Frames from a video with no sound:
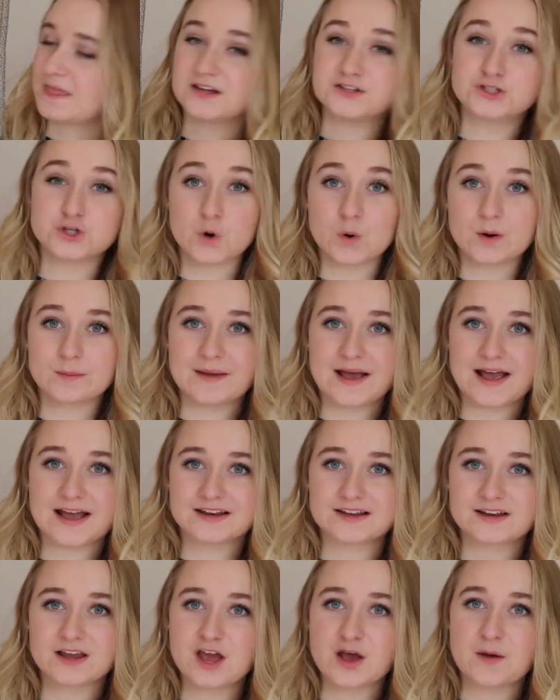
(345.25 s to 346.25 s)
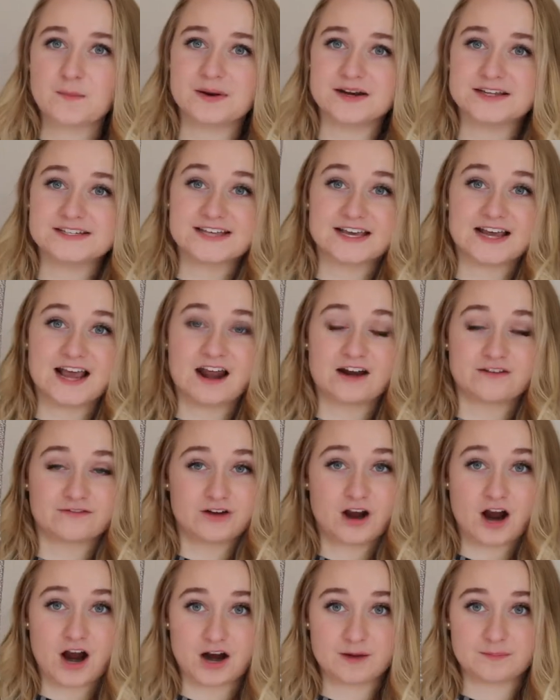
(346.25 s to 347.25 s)
a doormat, but it's like out of
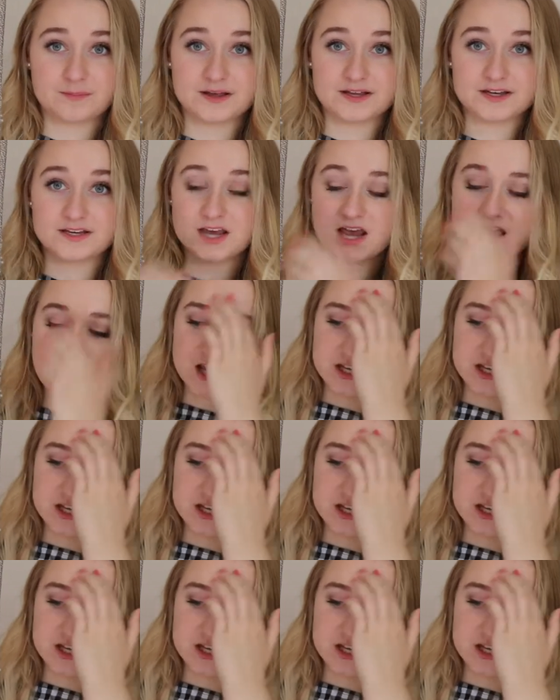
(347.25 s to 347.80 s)
carpet.